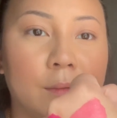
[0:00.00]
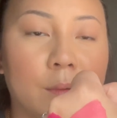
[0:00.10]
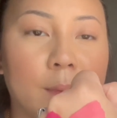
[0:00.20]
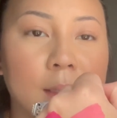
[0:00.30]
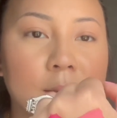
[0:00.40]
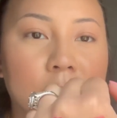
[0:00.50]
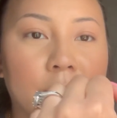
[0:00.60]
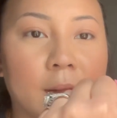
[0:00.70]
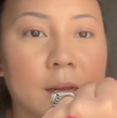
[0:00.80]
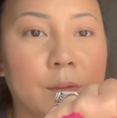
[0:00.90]
Reminds me of
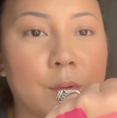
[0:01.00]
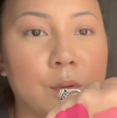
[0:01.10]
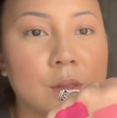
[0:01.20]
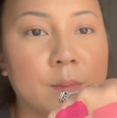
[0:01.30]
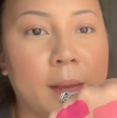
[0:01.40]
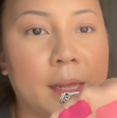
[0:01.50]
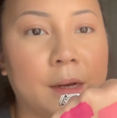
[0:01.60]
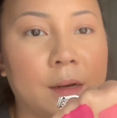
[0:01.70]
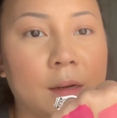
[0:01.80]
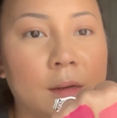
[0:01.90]
like a rose
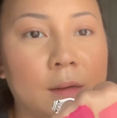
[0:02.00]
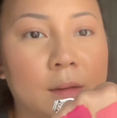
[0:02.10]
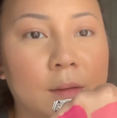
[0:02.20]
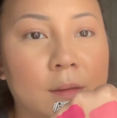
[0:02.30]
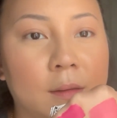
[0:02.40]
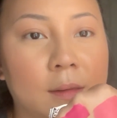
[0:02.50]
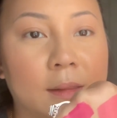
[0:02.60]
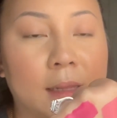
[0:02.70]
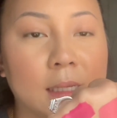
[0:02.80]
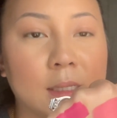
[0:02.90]
madder.
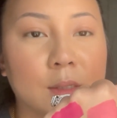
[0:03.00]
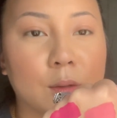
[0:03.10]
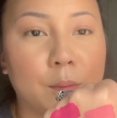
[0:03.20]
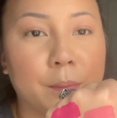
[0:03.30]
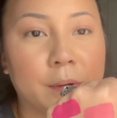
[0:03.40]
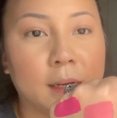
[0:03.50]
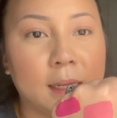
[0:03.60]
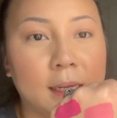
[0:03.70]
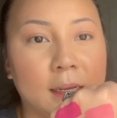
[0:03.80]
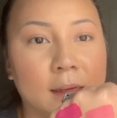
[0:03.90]
That's so
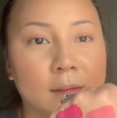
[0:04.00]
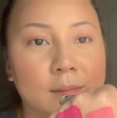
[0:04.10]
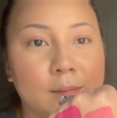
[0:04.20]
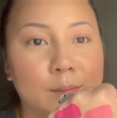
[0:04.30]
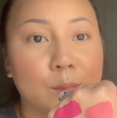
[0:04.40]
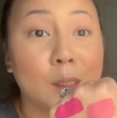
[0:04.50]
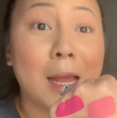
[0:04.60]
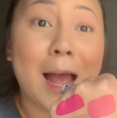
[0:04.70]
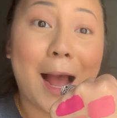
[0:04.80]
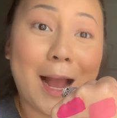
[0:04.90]
pretty.
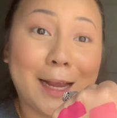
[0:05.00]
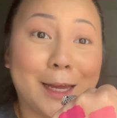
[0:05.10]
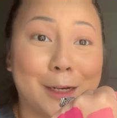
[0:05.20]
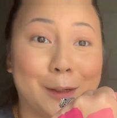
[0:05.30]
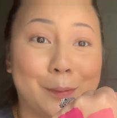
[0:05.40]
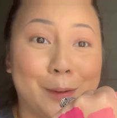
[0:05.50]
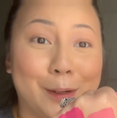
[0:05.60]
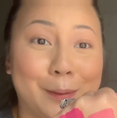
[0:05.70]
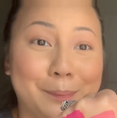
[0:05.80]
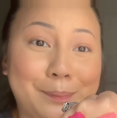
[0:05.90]
I gotta go
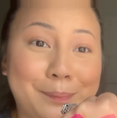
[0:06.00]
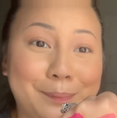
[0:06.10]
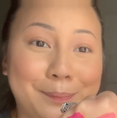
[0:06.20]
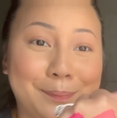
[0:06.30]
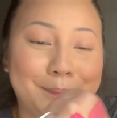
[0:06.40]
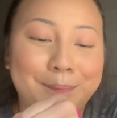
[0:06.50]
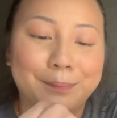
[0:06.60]
on.